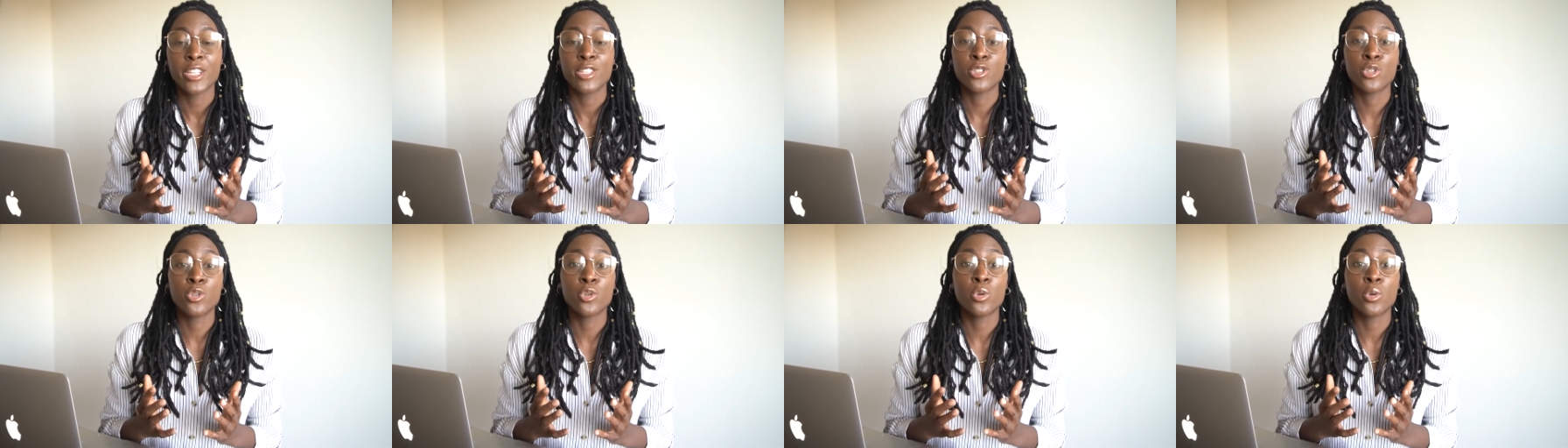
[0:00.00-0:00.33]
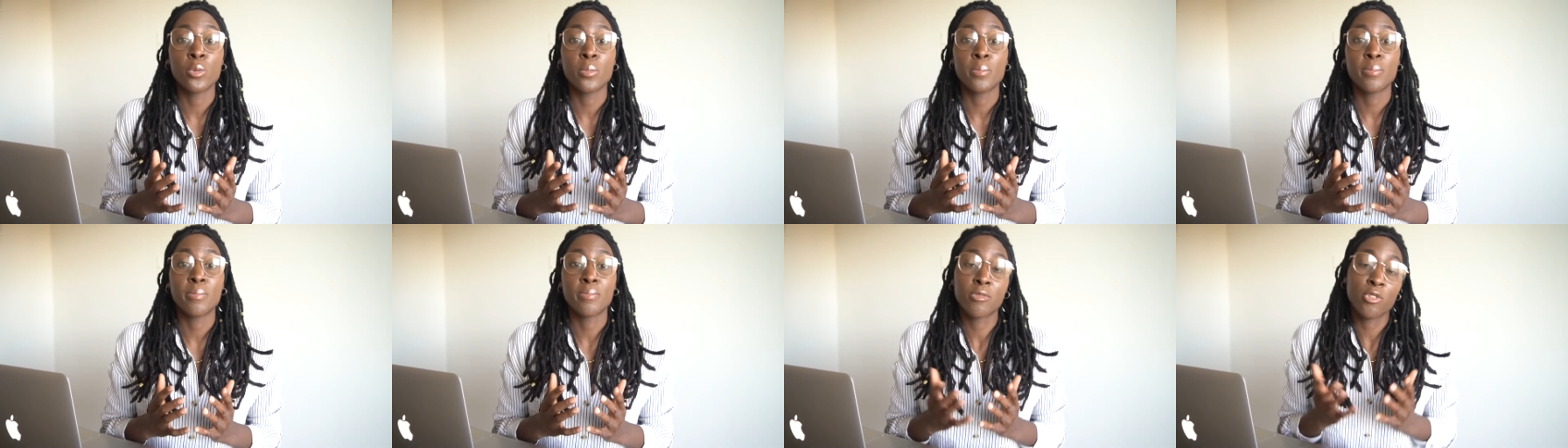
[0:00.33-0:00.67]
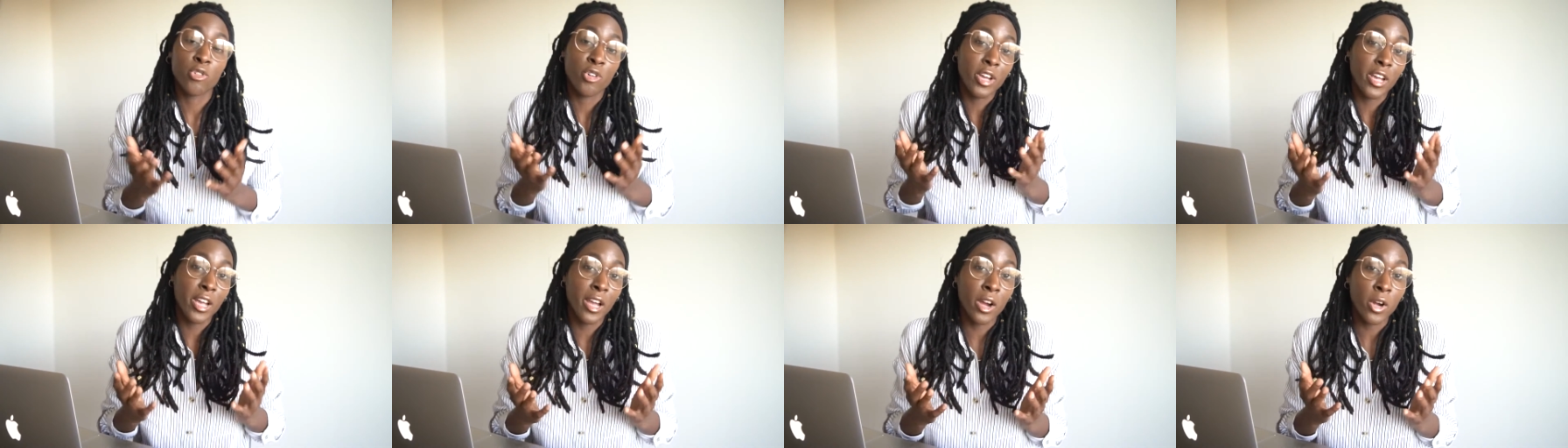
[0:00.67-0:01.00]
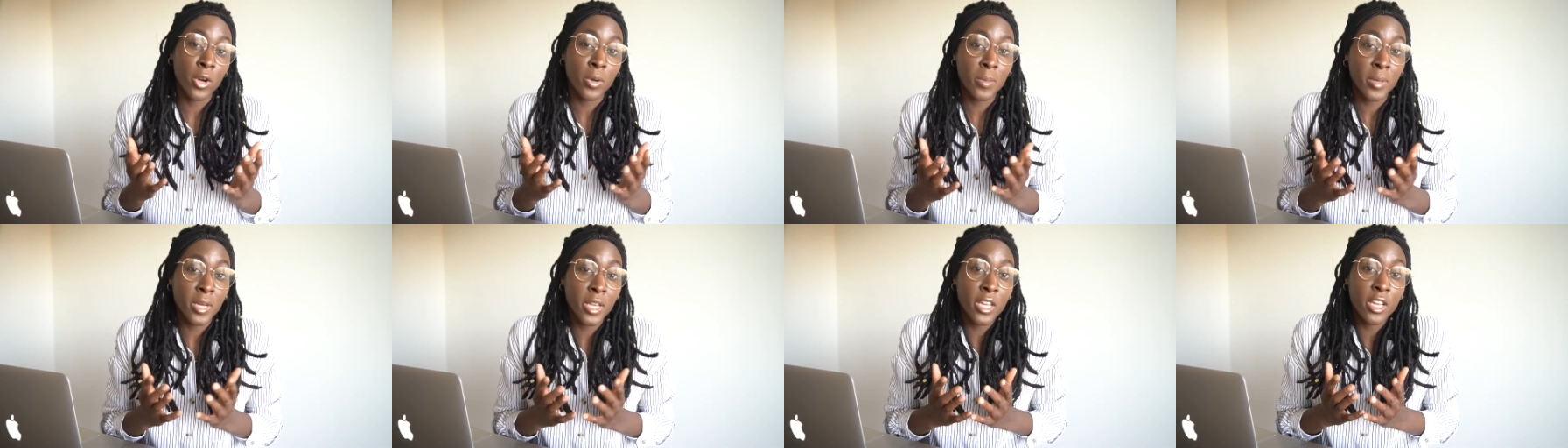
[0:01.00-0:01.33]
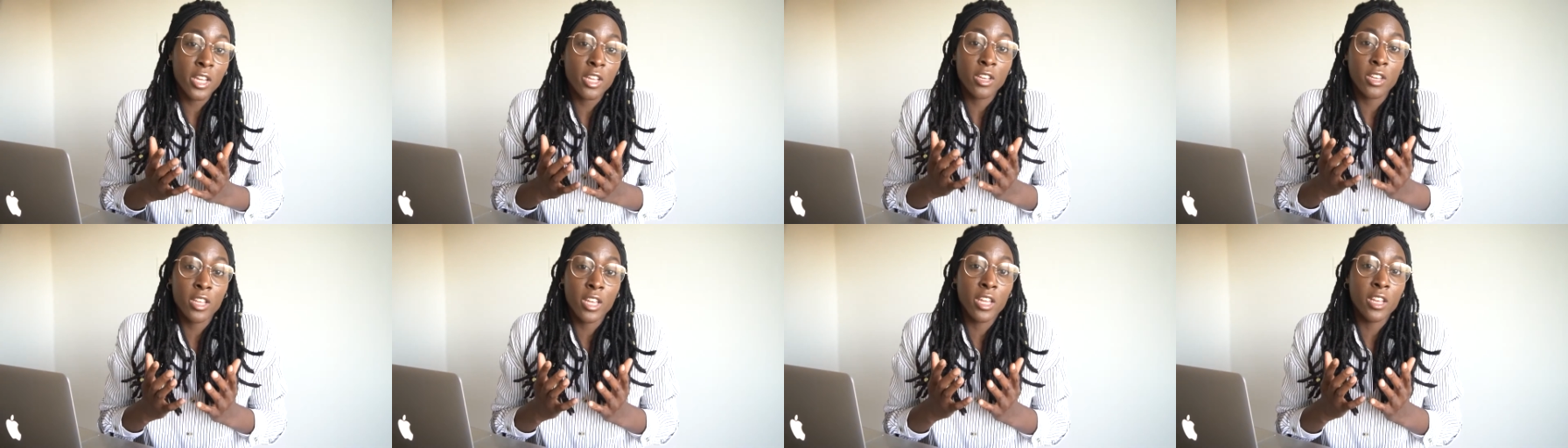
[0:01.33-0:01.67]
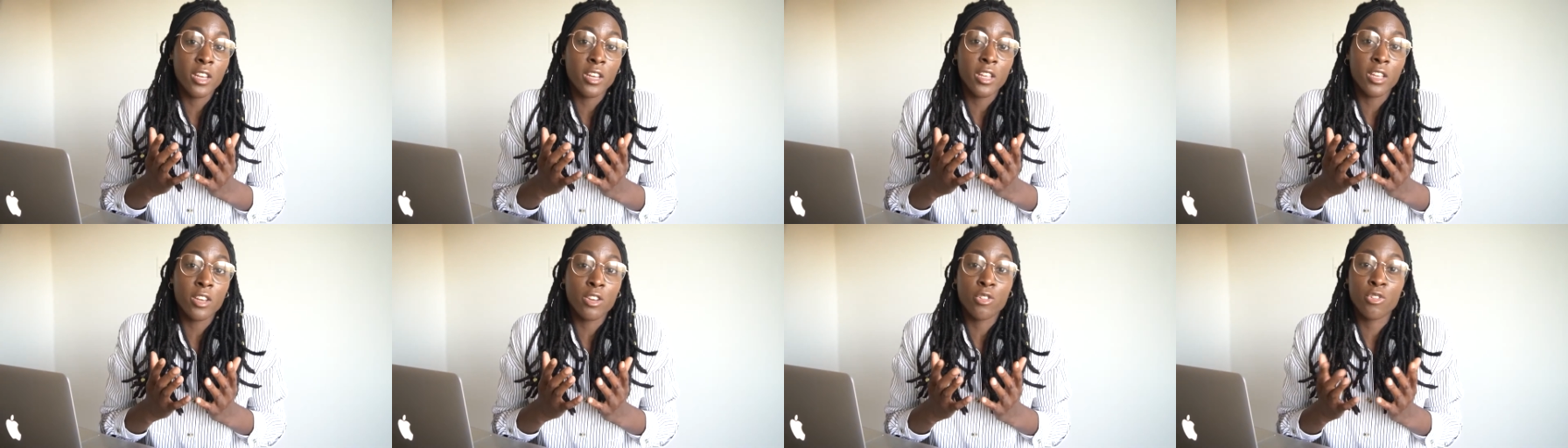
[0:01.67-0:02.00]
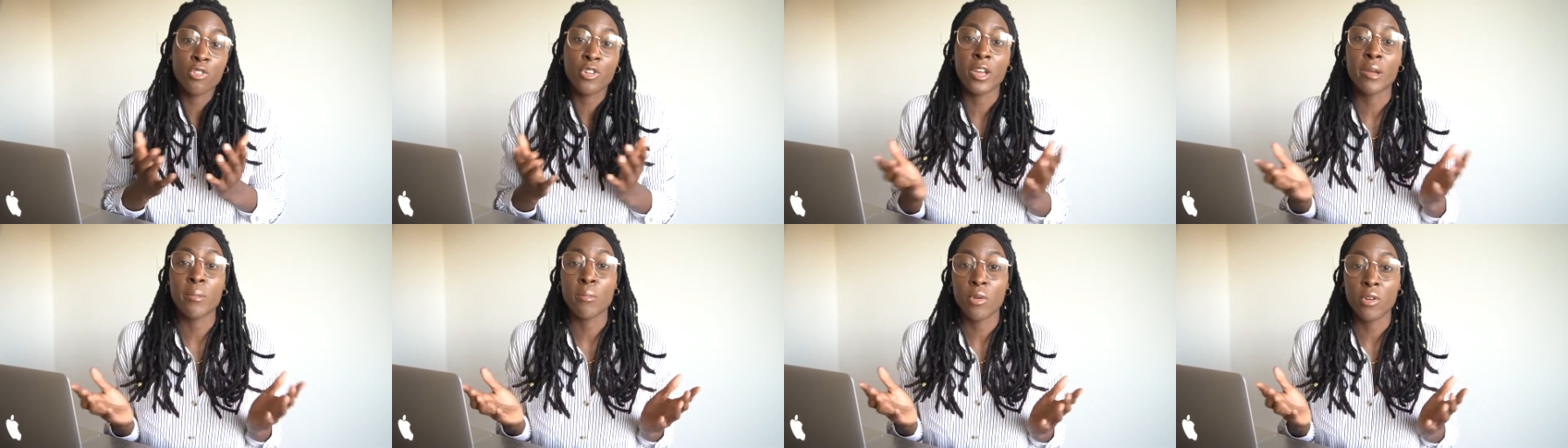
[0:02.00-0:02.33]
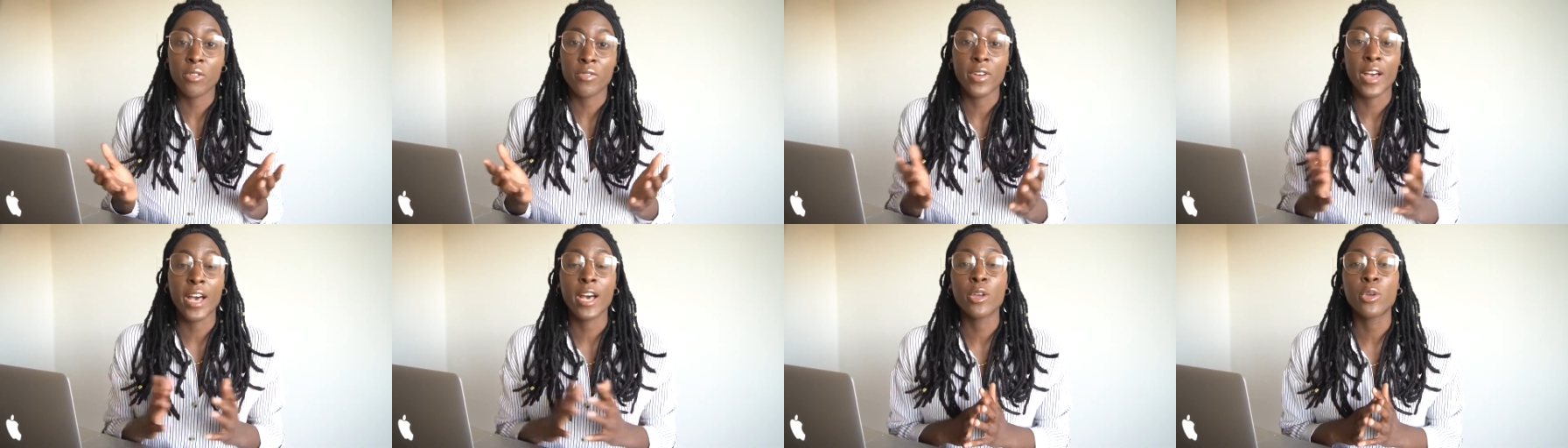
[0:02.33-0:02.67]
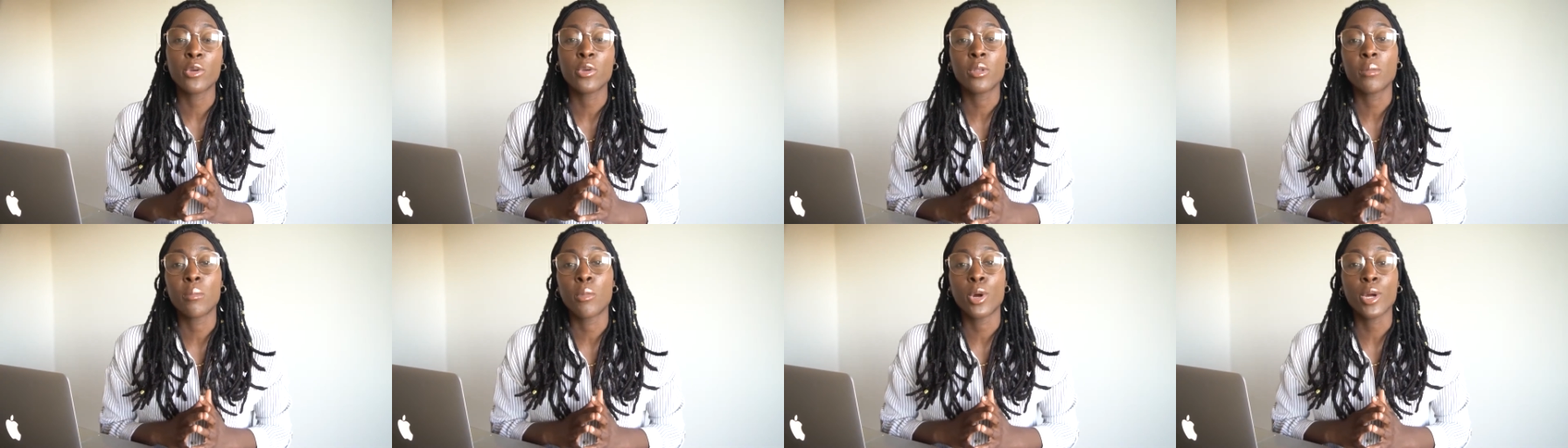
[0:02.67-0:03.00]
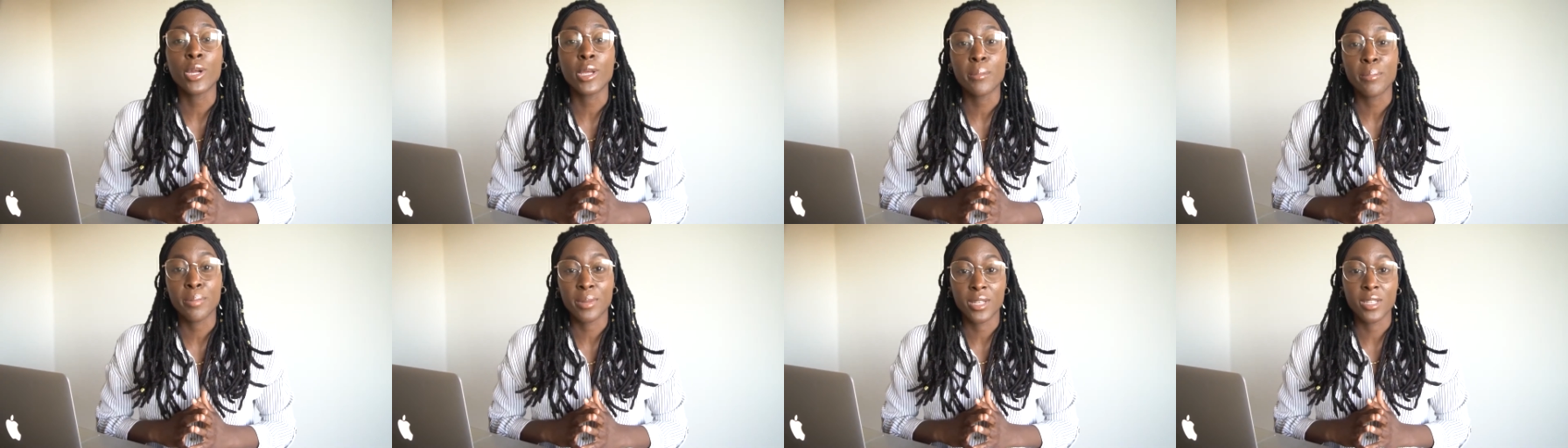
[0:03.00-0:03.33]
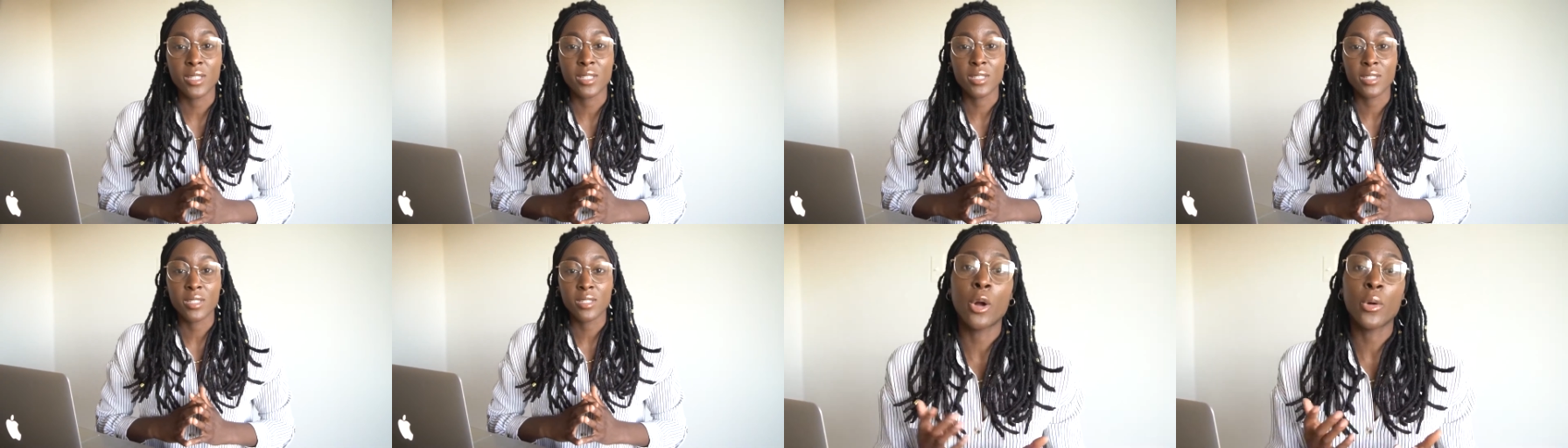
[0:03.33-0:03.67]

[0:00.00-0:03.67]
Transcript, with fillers: to create harmony and, and, and, create more value in the marketplace.